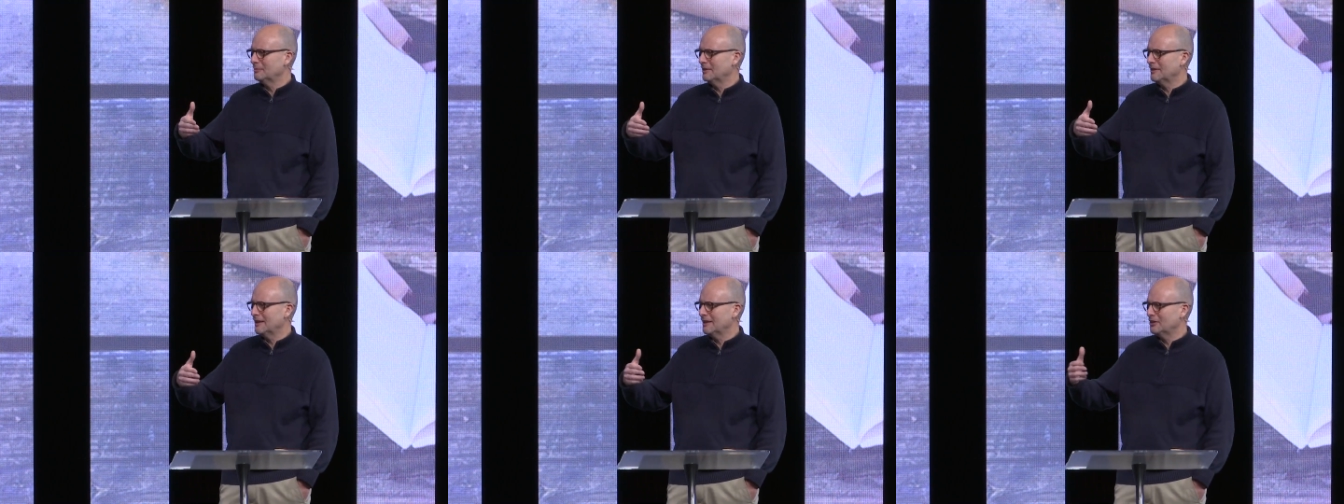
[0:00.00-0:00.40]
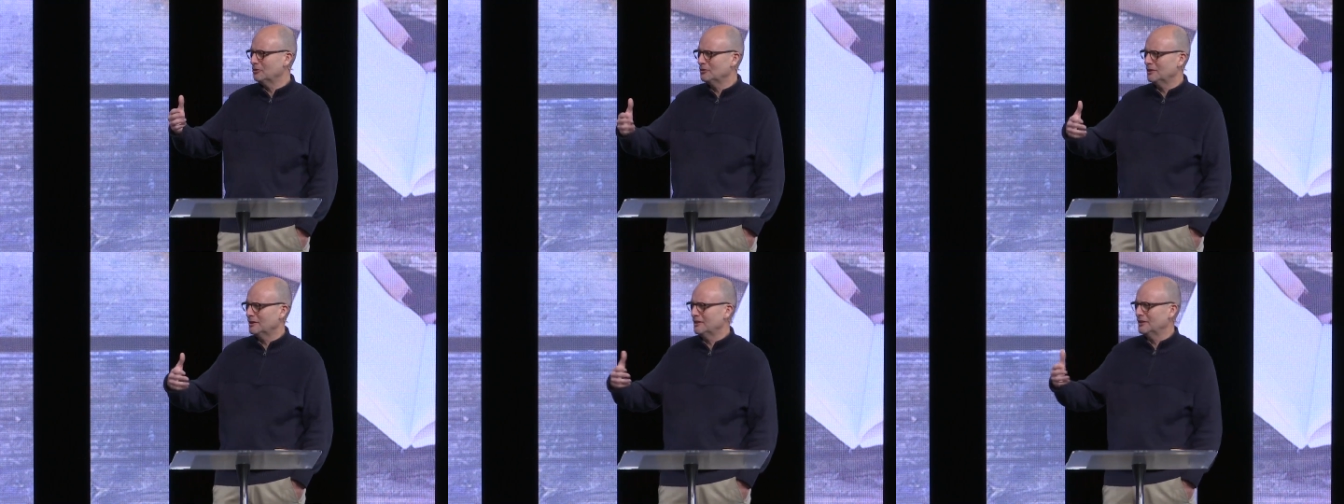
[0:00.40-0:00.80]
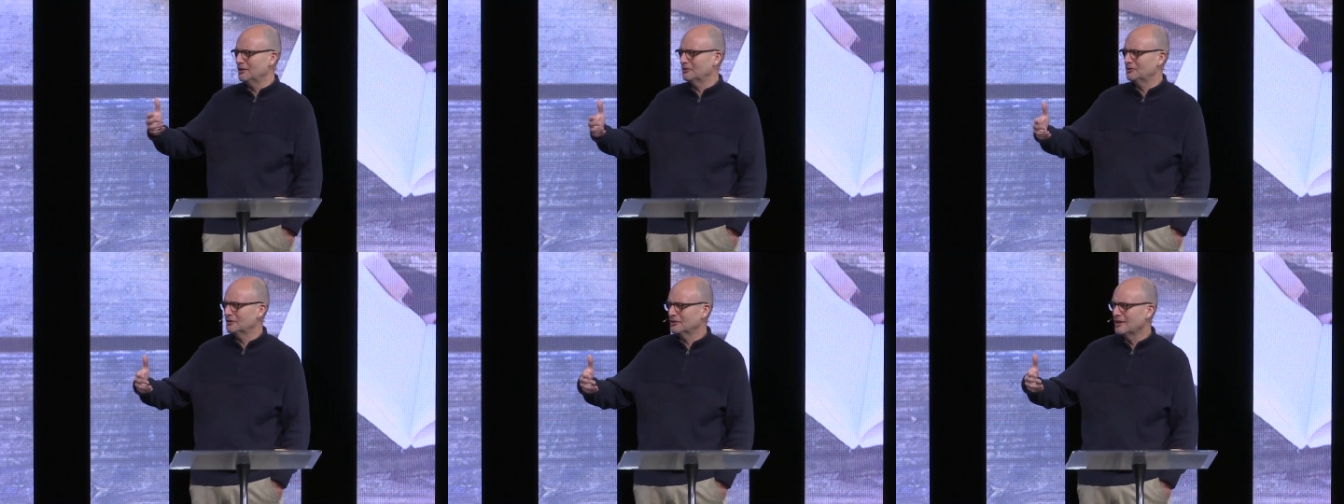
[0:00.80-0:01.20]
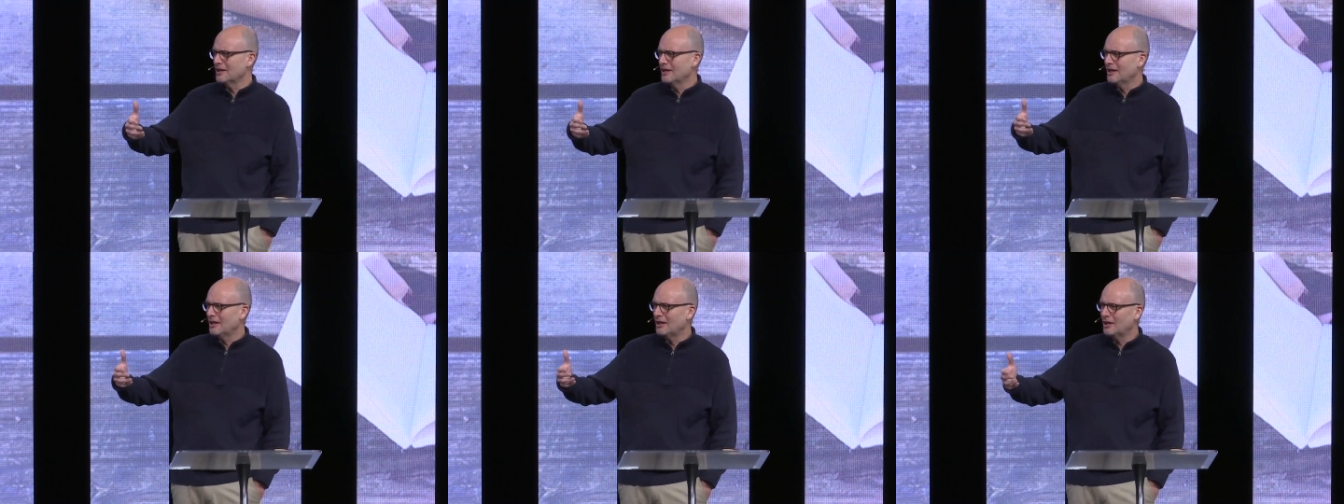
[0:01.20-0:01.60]
but they do it in this
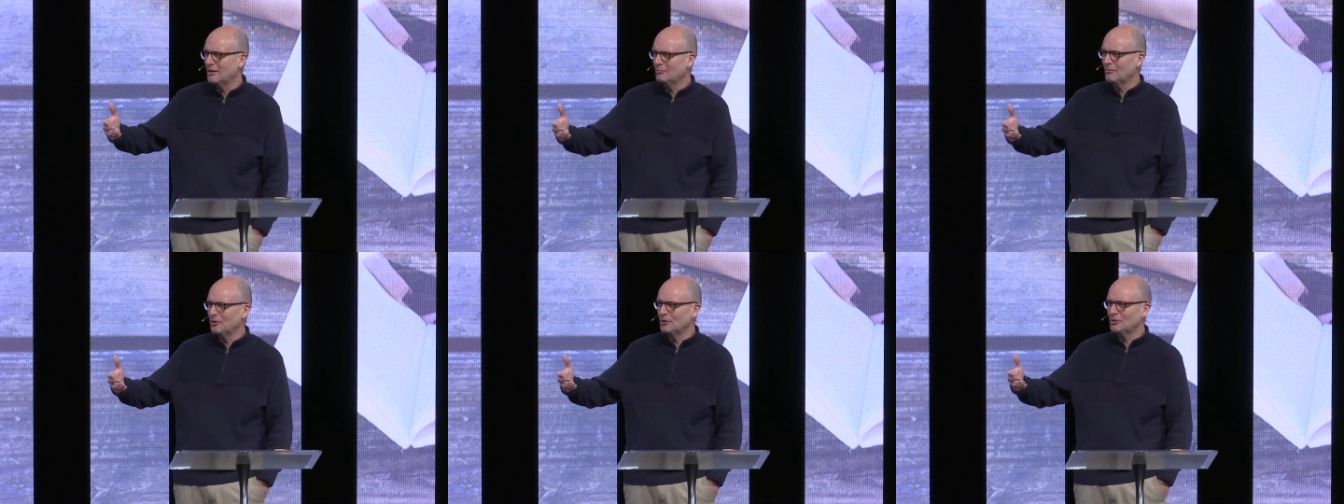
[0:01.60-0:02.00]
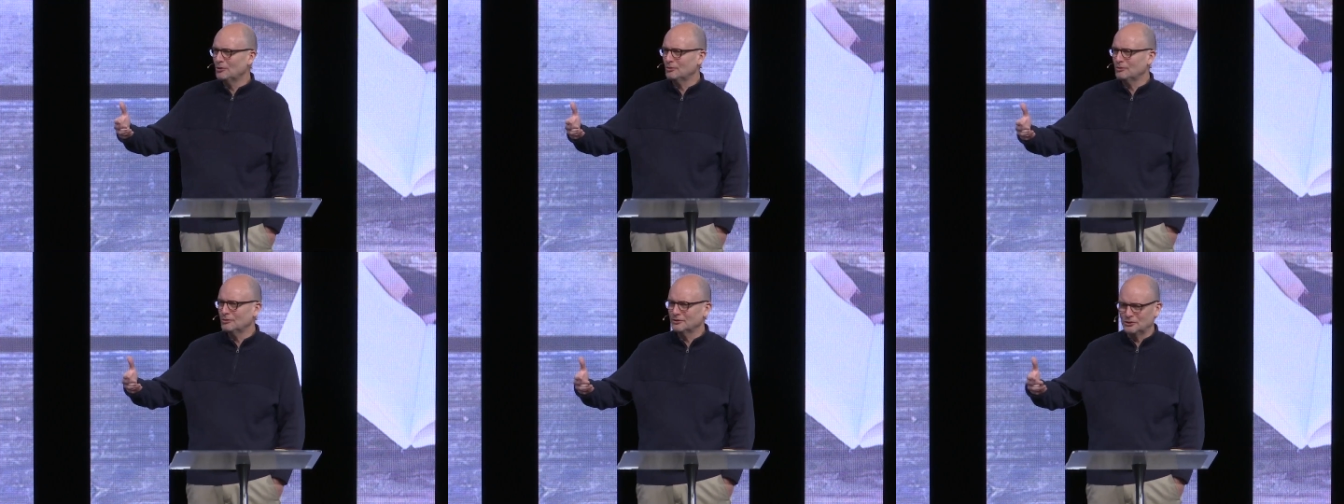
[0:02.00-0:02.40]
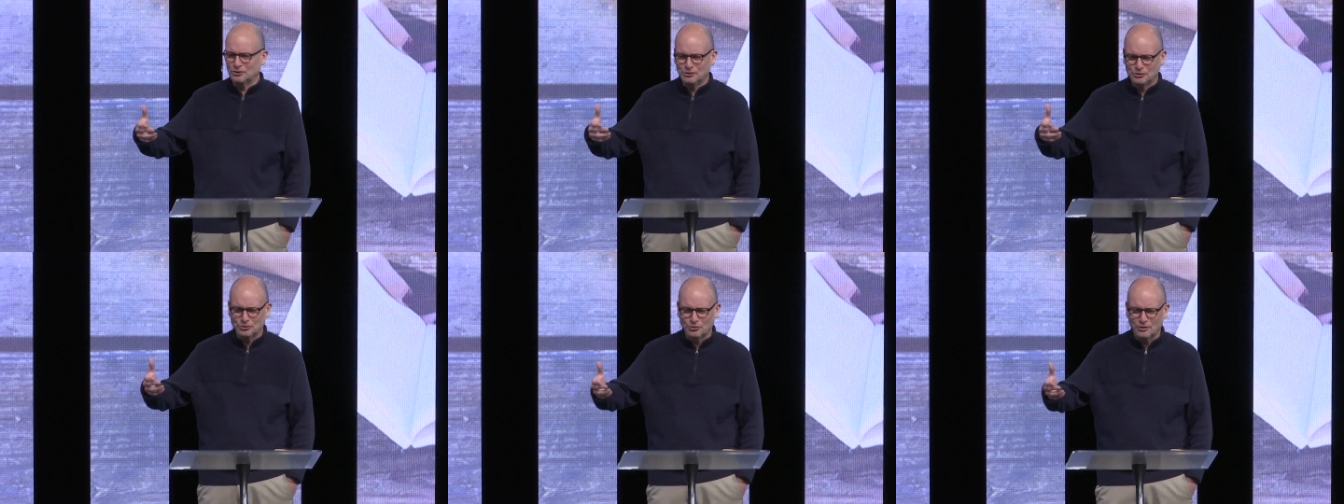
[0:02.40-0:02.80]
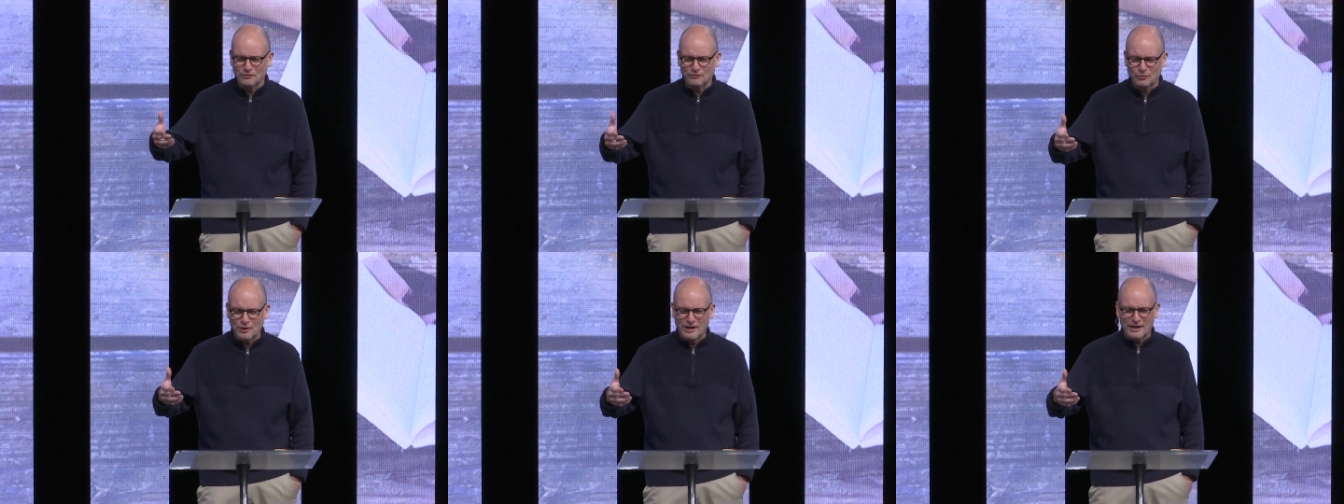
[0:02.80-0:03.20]
humble sort
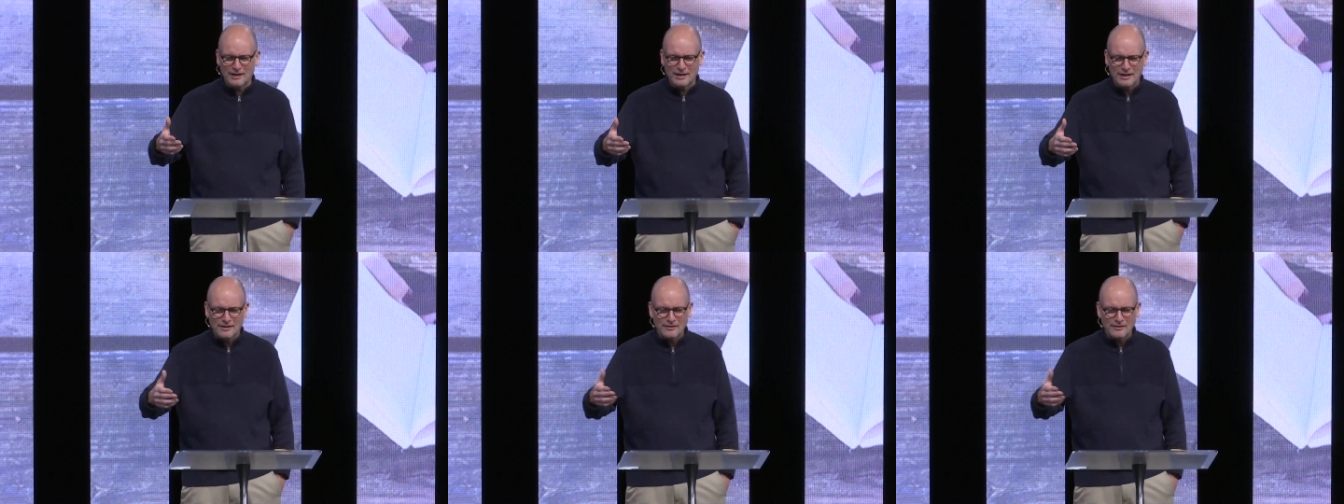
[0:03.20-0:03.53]
of way.